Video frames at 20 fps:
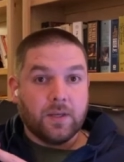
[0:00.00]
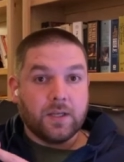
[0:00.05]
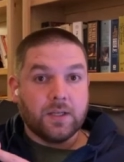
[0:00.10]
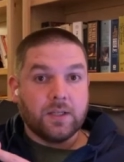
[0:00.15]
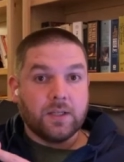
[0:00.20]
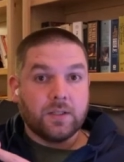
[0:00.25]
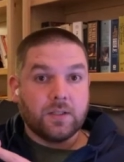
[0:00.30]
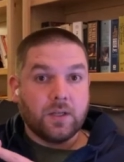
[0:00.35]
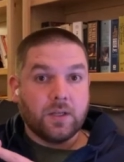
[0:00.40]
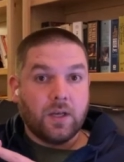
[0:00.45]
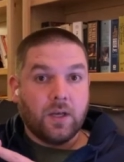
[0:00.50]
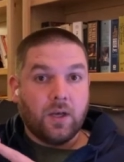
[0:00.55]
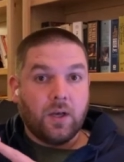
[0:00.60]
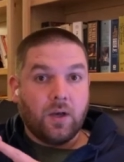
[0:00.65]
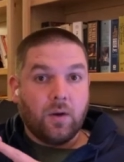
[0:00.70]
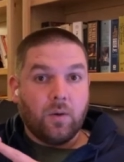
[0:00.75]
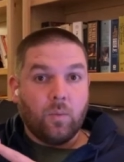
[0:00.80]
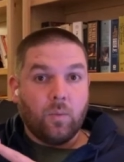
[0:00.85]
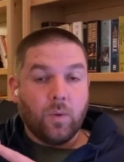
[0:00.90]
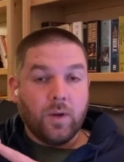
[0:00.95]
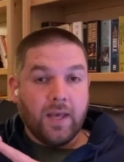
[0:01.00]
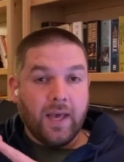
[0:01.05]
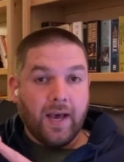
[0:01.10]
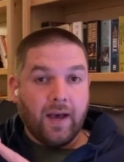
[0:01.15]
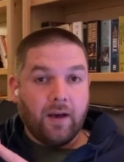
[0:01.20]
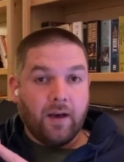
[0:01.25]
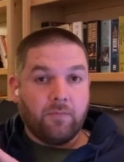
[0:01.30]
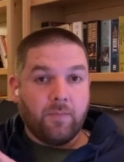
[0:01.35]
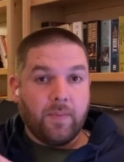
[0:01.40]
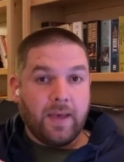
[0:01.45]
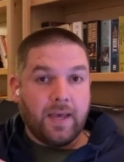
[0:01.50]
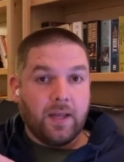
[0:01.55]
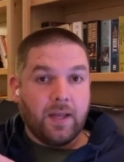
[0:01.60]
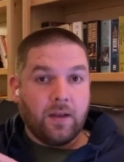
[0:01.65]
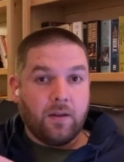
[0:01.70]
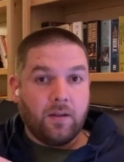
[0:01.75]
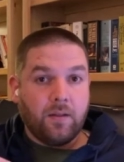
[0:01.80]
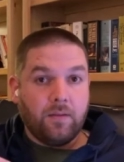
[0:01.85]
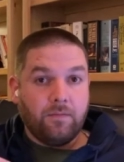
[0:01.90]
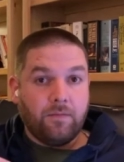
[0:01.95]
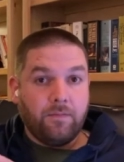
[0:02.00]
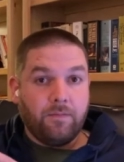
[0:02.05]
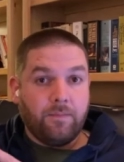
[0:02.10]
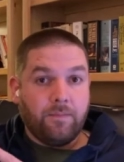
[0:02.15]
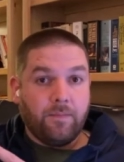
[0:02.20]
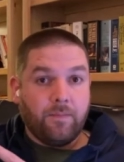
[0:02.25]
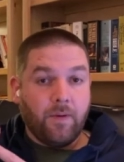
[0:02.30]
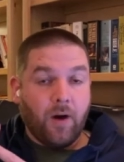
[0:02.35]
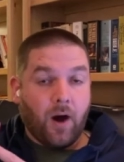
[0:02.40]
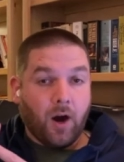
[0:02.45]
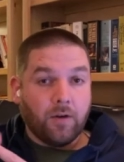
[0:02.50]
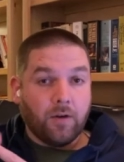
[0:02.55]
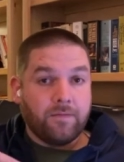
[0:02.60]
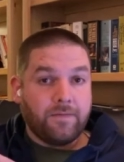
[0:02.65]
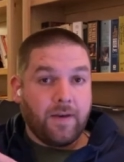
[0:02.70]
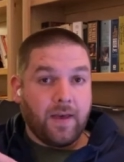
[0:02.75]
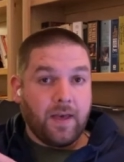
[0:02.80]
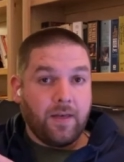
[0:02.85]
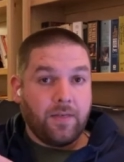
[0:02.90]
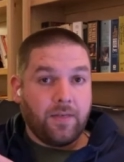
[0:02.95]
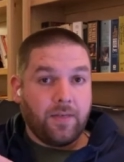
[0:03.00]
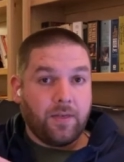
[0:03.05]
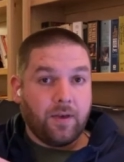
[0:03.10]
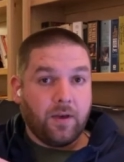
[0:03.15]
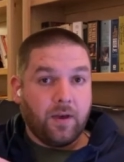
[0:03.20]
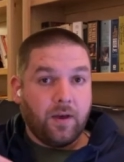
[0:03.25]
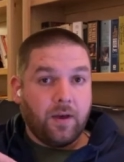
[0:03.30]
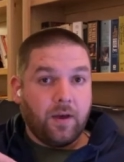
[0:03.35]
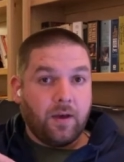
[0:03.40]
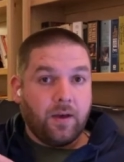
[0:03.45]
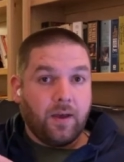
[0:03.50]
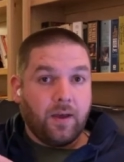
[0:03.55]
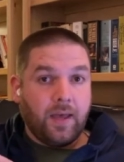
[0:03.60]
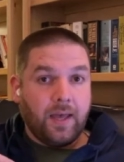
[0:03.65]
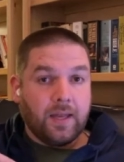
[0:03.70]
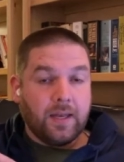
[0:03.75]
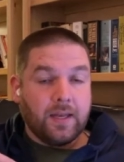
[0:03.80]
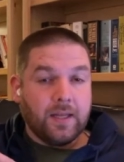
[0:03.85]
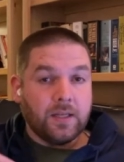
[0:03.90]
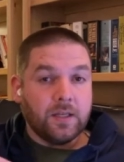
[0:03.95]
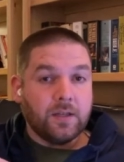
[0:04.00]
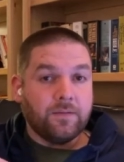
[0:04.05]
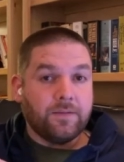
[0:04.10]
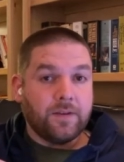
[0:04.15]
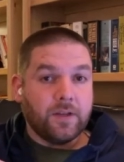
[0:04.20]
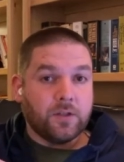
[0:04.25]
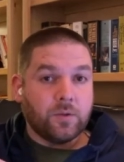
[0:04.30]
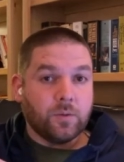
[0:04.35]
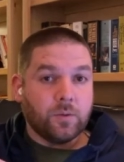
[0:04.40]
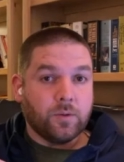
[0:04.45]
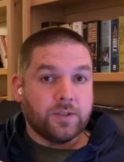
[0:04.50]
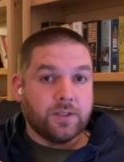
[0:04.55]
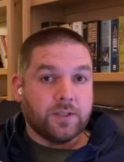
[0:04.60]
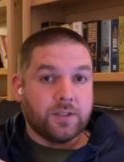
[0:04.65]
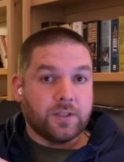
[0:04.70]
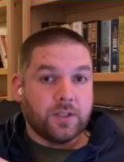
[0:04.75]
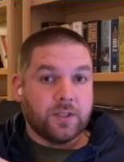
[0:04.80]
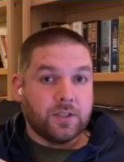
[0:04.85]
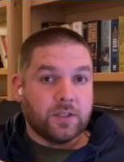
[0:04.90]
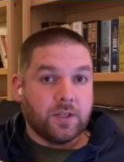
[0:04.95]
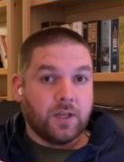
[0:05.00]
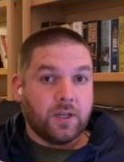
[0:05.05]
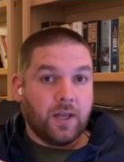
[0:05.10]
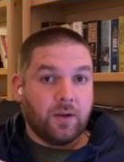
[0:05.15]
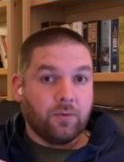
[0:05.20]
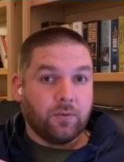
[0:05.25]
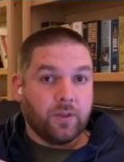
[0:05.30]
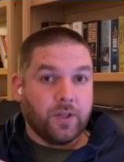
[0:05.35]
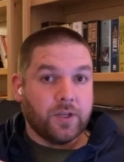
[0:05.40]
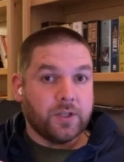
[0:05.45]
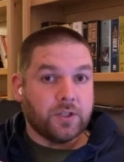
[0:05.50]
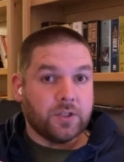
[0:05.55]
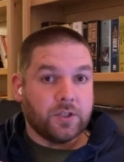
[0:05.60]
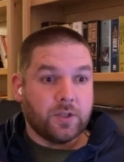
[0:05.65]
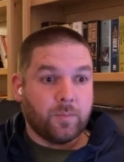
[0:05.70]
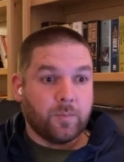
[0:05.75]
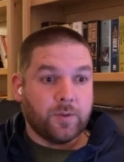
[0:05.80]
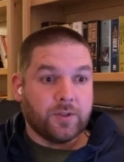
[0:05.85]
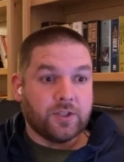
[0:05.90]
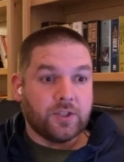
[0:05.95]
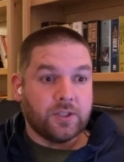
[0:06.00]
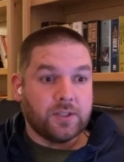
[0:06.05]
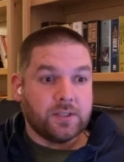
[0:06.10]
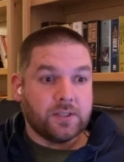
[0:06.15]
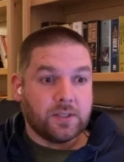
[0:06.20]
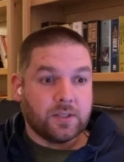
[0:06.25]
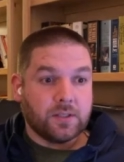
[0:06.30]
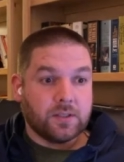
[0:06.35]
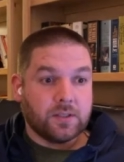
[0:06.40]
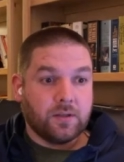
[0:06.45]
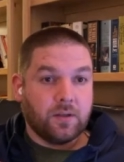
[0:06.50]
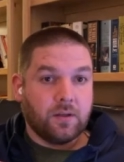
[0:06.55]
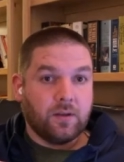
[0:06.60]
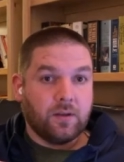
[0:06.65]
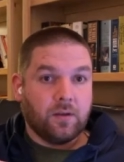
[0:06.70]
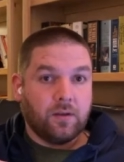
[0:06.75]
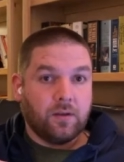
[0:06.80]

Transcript: because we have made our faith an individual decision and relationship with Jesus.